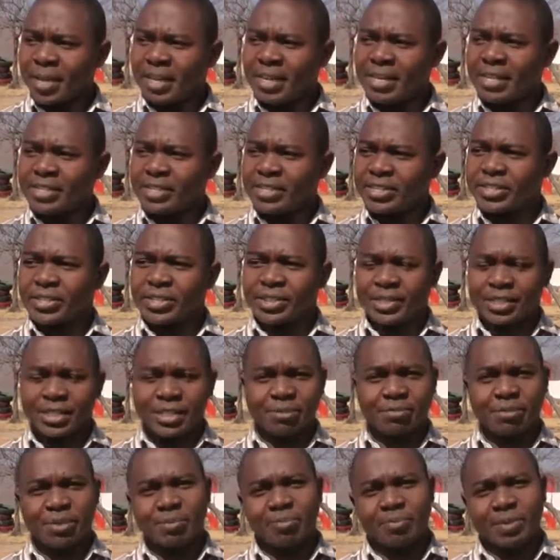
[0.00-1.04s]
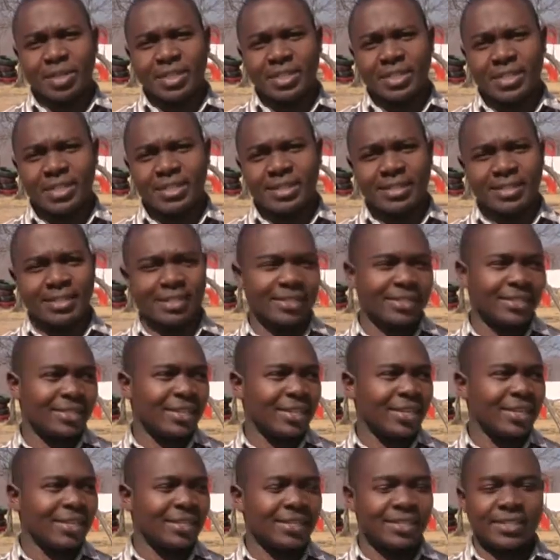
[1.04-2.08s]
each TB patient is
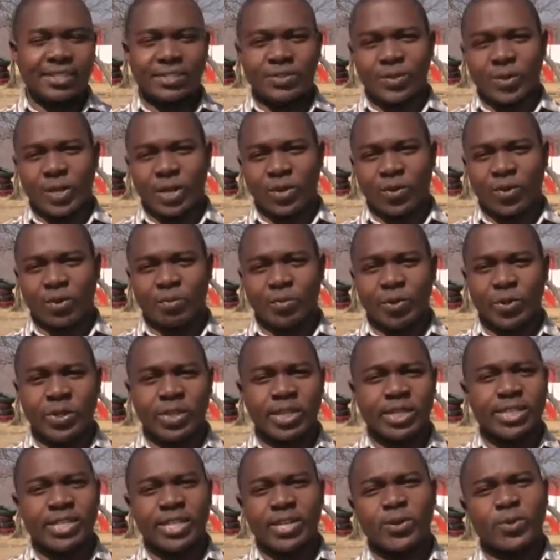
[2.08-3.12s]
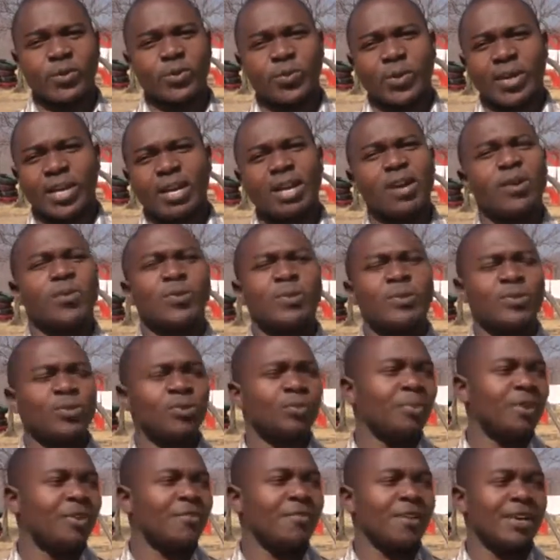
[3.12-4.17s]
linked to a community health worker who
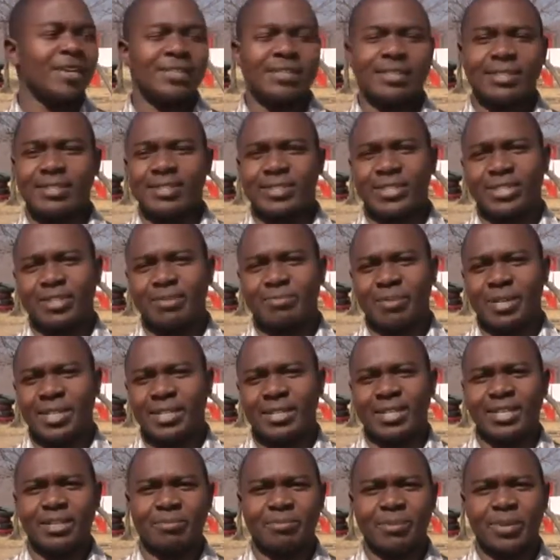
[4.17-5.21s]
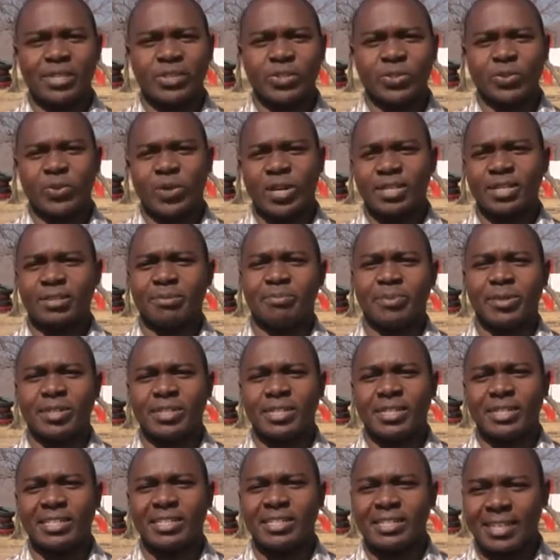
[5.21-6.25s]
supervises treatment and make sure the
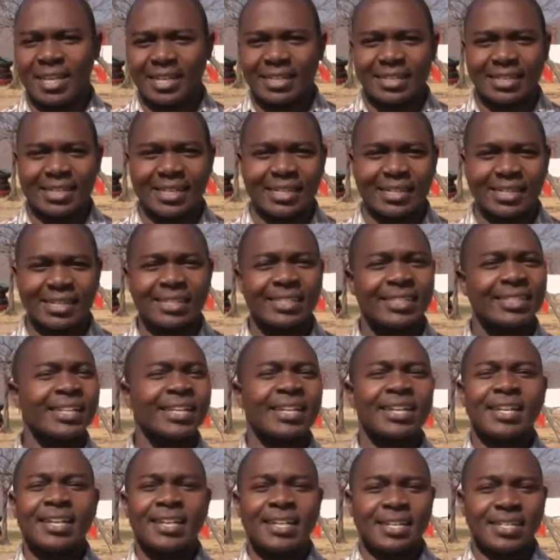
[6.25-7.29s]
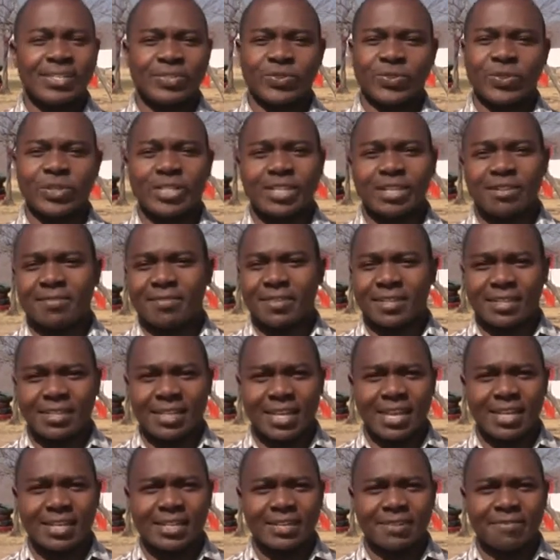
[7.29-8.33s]
patient is adherent, is not having
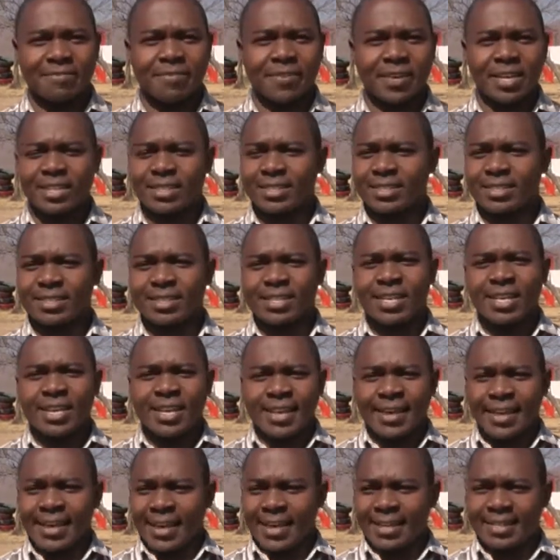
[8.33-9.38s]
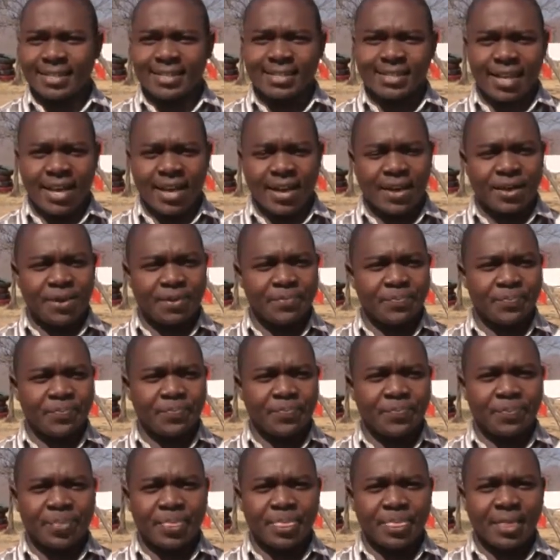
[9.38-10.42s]
side effects,
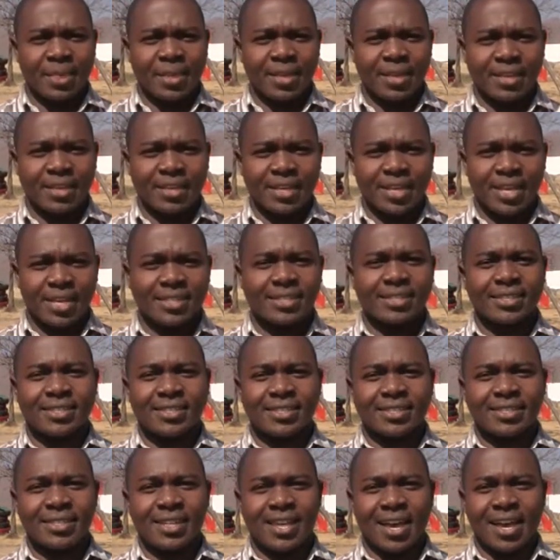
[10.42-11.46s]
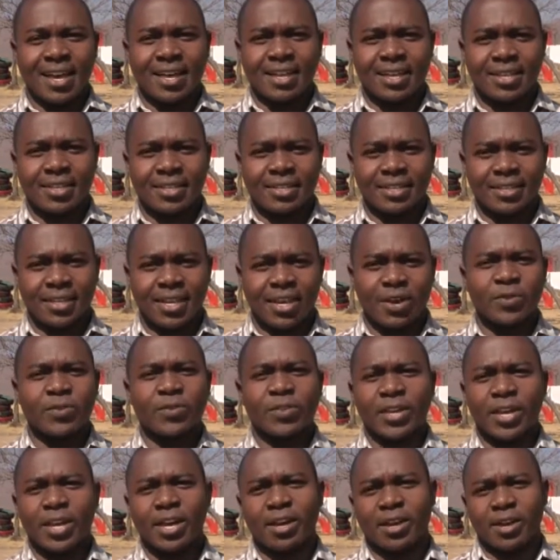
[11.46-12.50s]
and gets
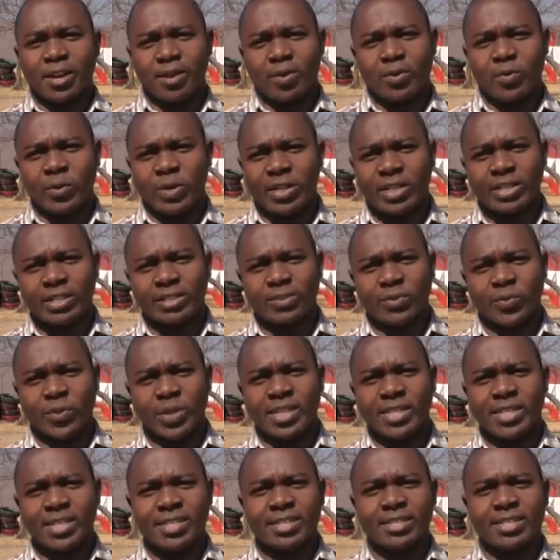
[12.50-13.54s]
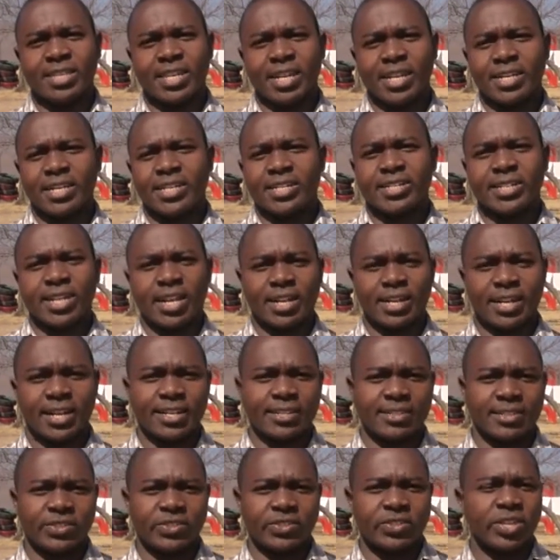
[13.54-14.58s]
health care when the need
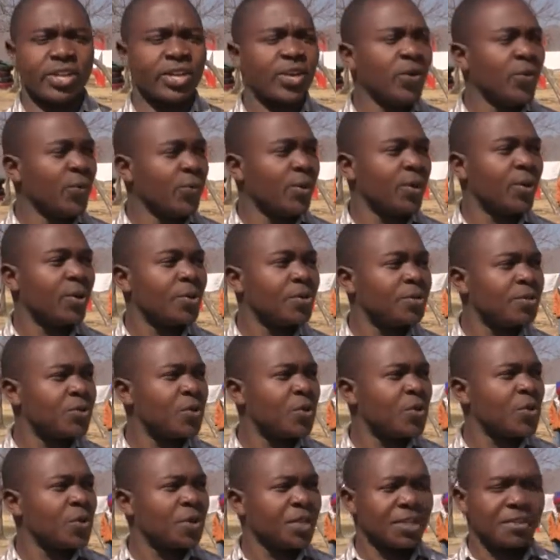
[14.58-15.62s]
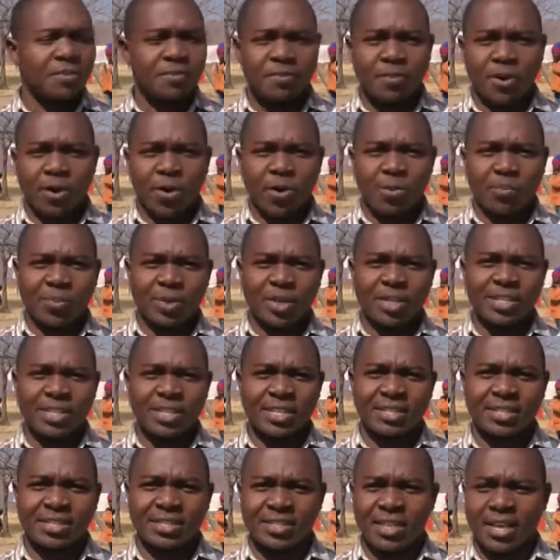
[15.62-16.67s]
arises. We also give our
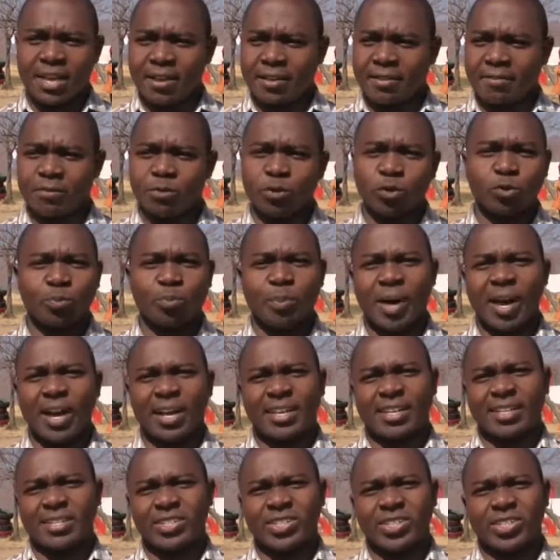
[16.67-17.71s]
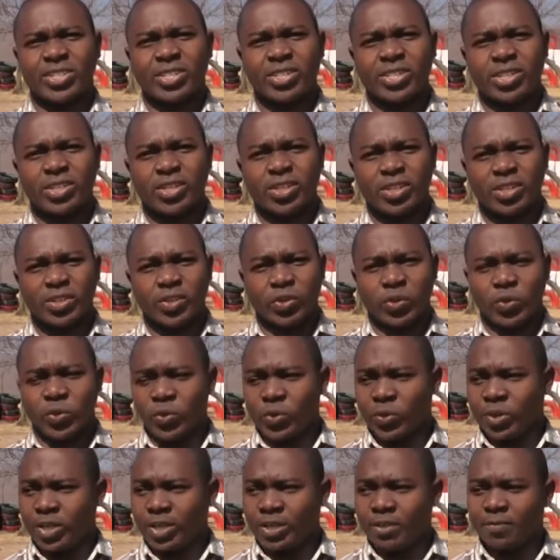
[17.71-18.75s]
patients a food package, you
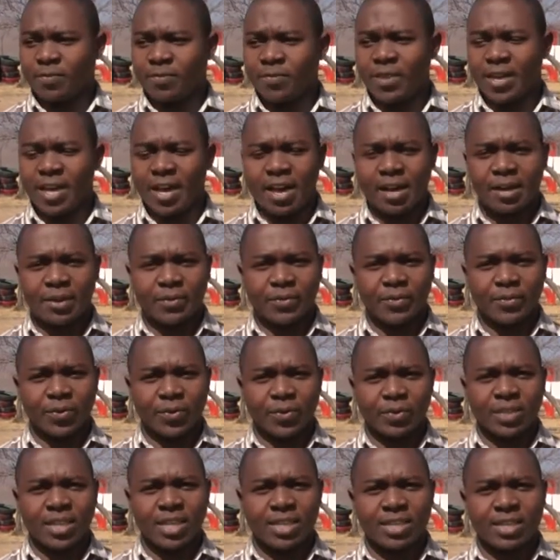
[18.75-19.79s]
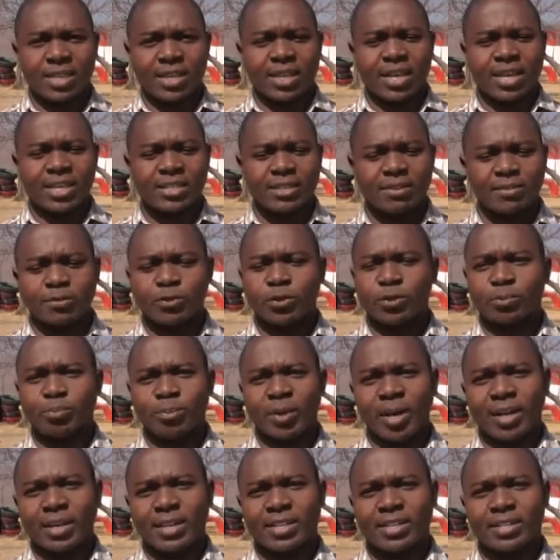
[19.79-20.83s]
know, if they get a food
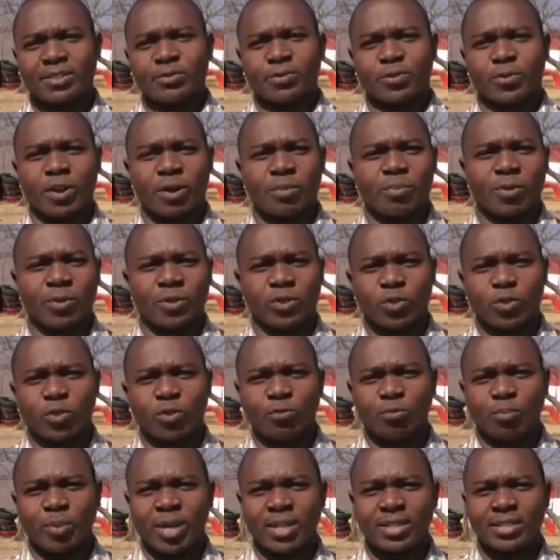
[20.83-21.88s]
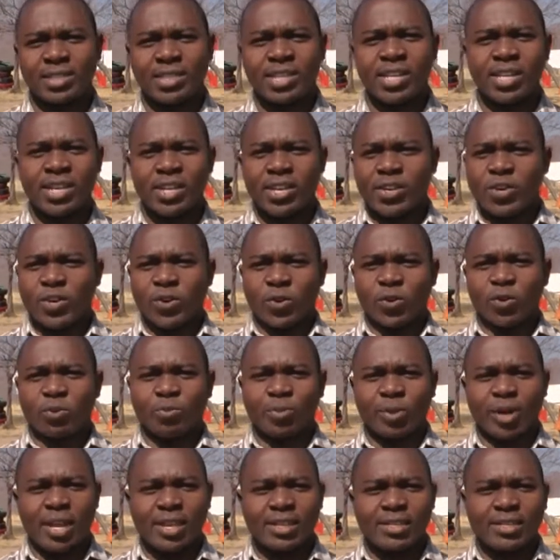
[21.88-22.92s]
package for about 12 months
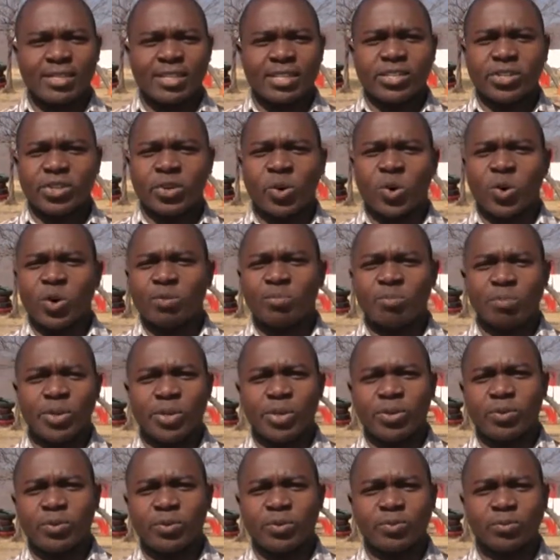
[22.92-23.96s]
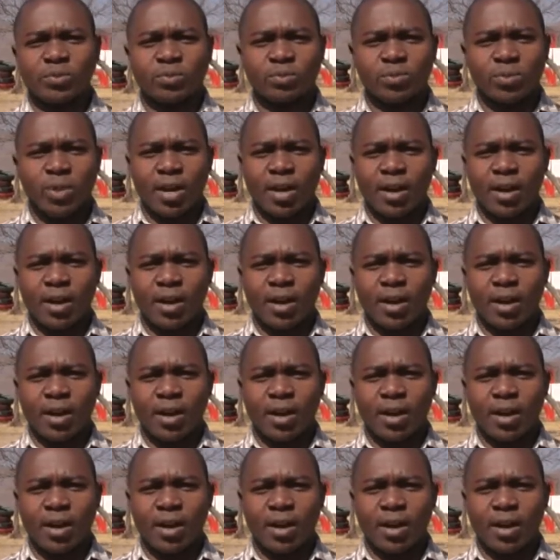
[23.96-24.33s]
comprising cornmeal,